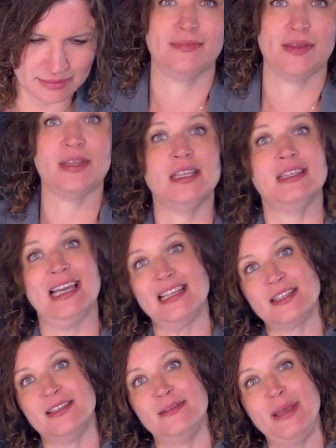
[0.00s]
Think
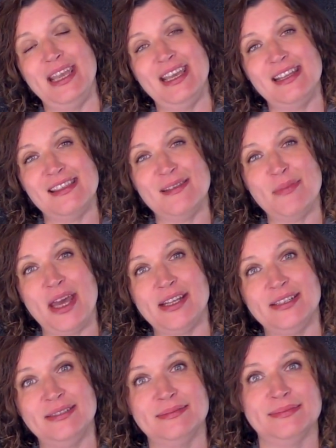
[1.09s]
that's gonna make anything
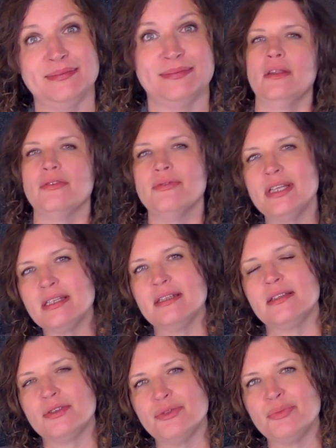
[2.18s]
better? The reason
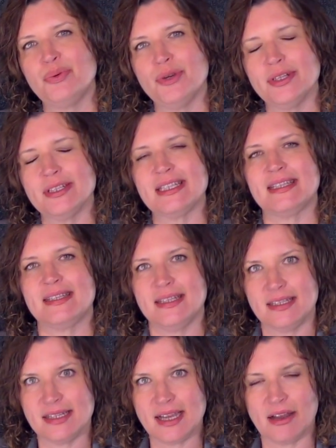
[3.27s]
it's so important to
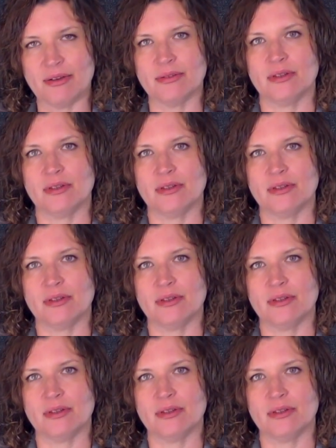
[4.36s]
sit down